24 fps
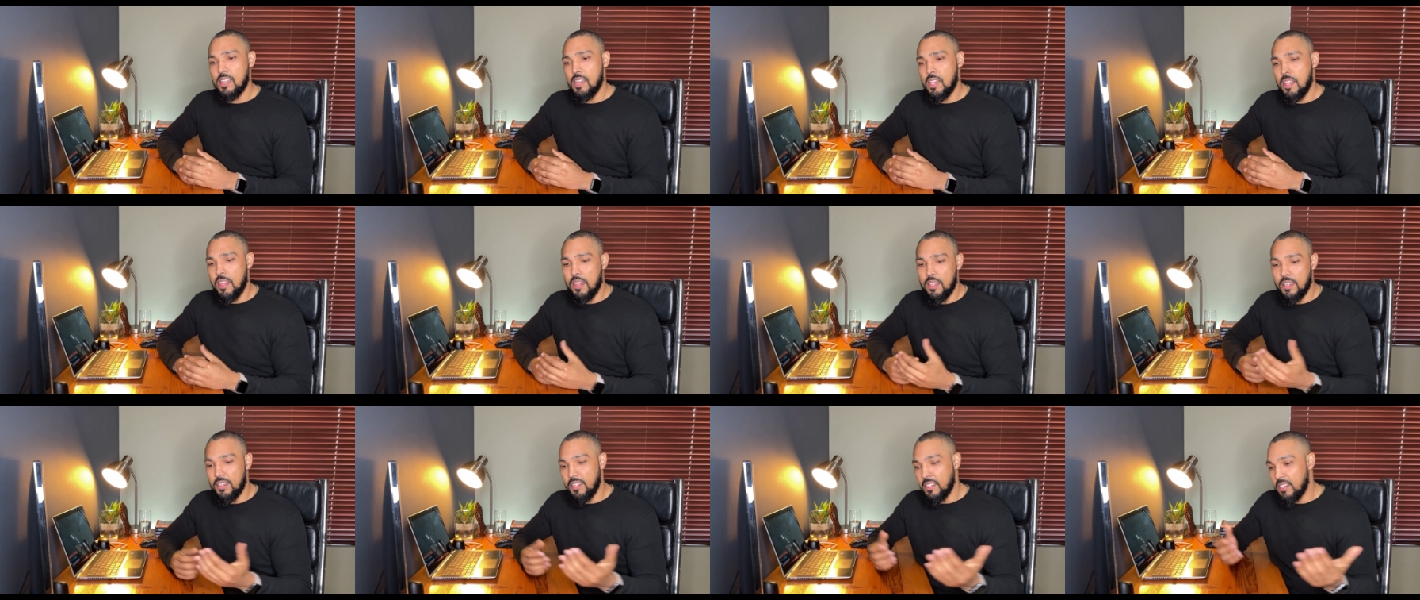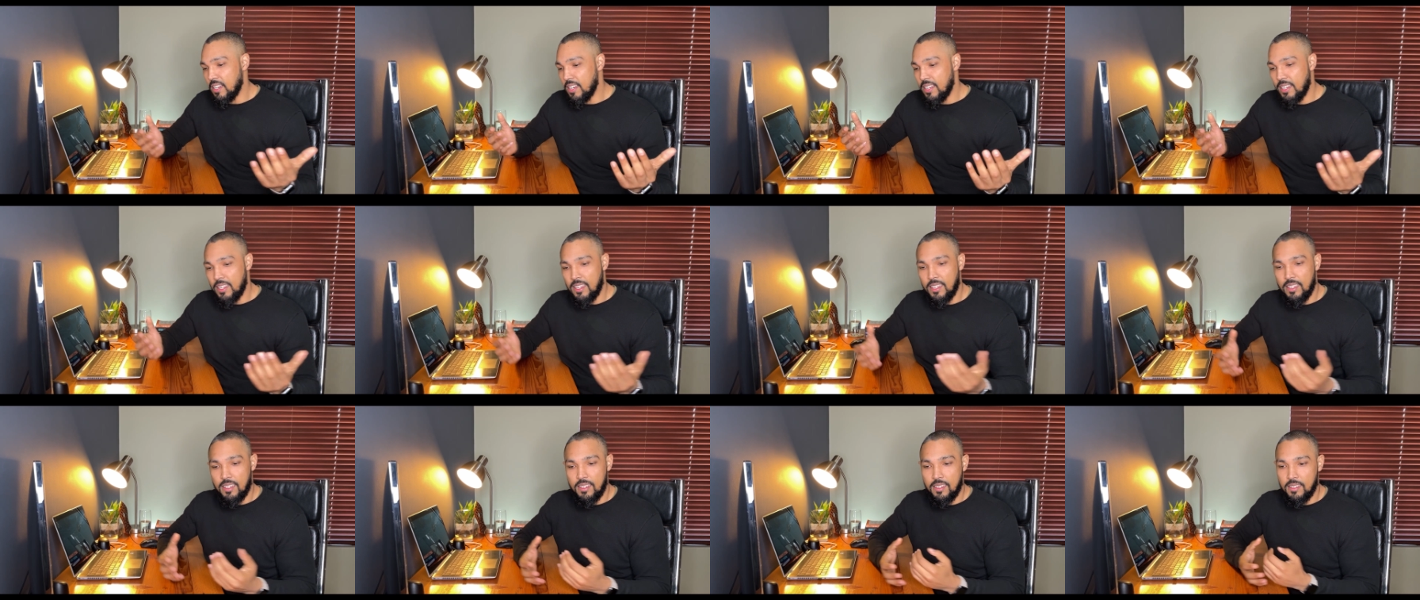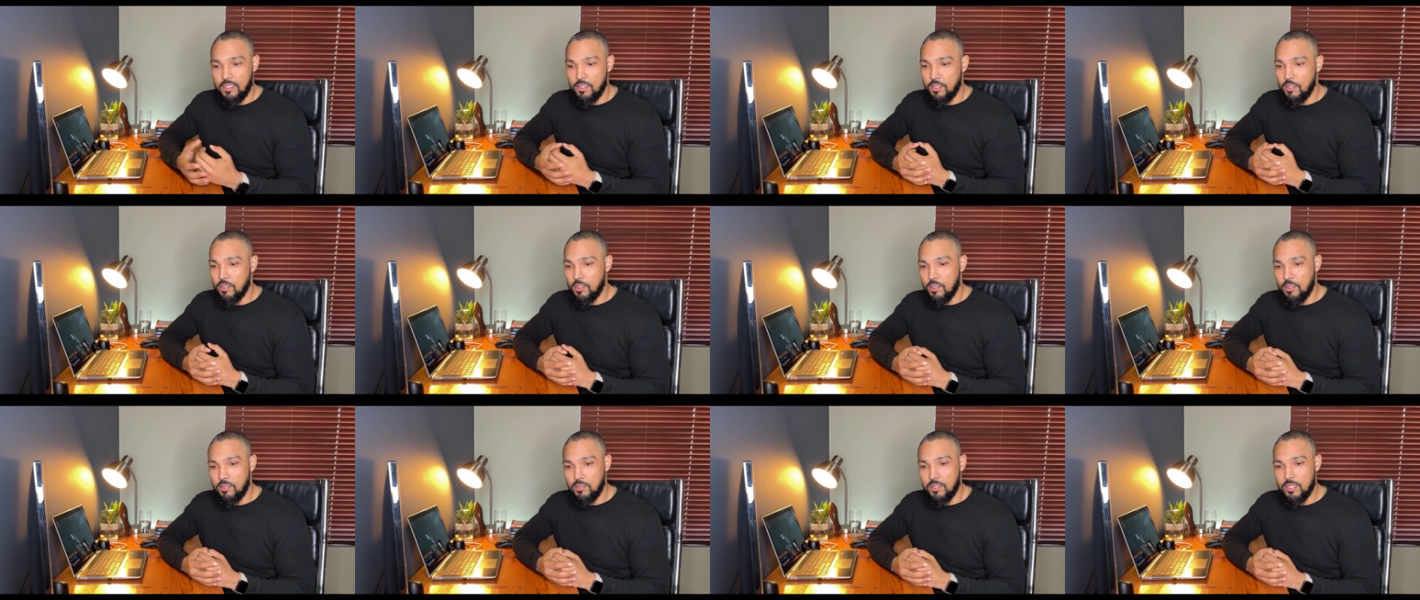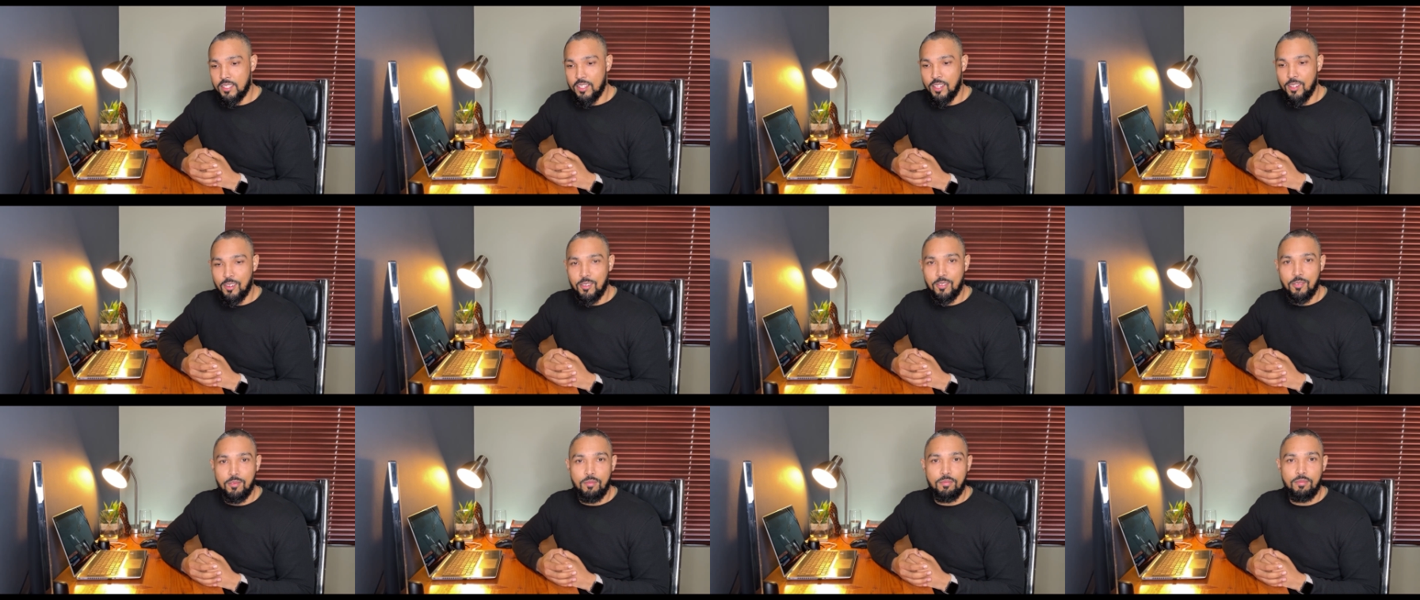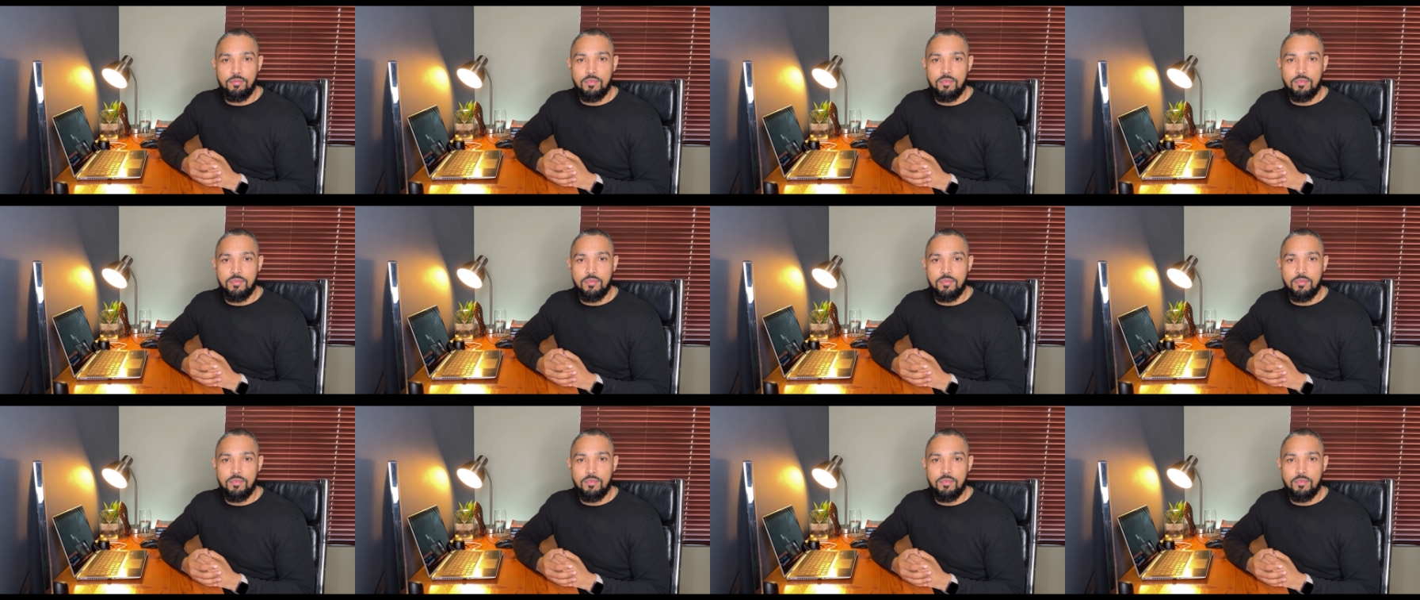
Thirdly, you know, instead of